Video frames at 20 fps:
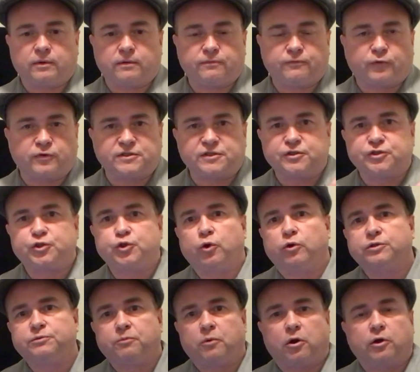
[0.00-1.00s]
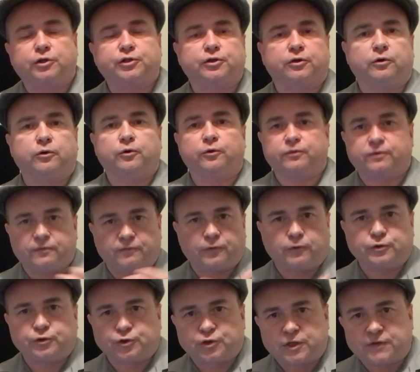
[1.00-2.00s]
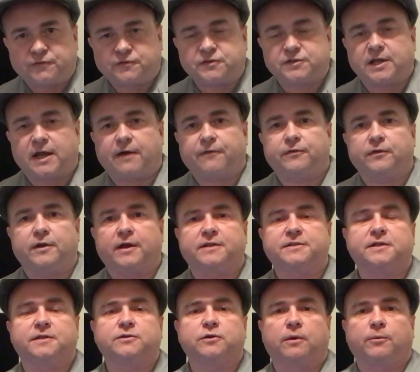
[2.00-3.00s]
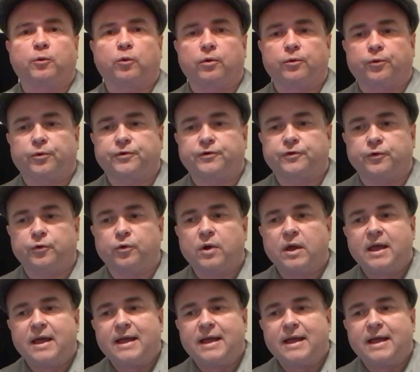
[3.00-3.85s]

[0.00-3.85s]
for instance, George Marshall, who the future chief of staff of the United States Army in World War II,